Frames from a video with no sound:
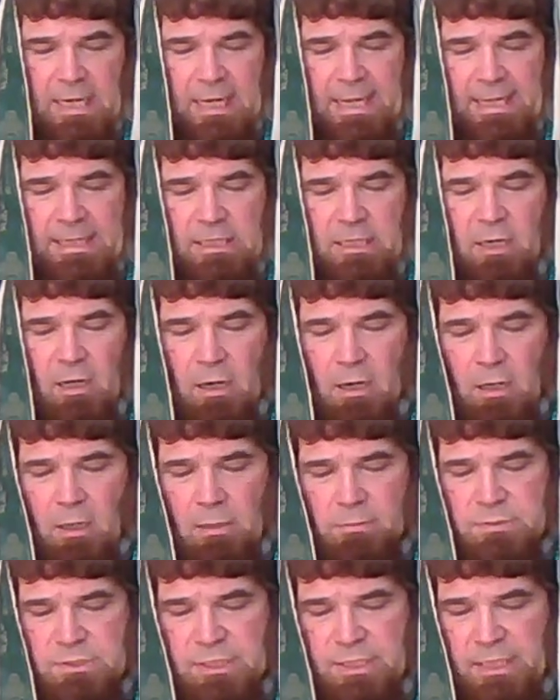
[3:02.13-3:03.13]
I
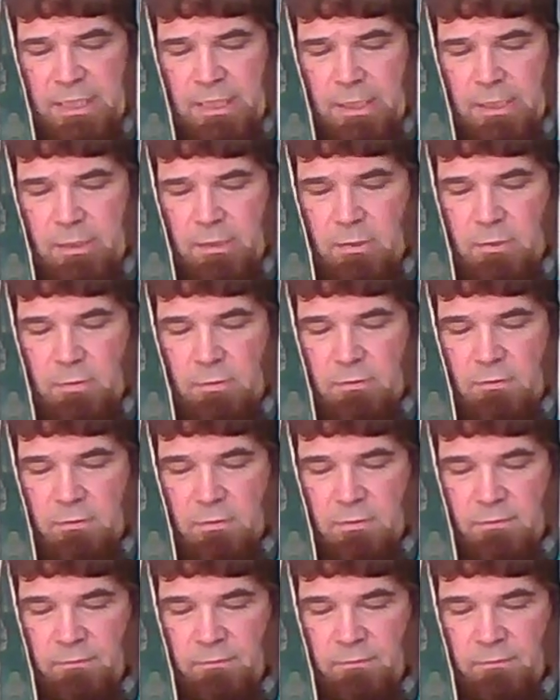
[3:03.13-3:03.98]
call to you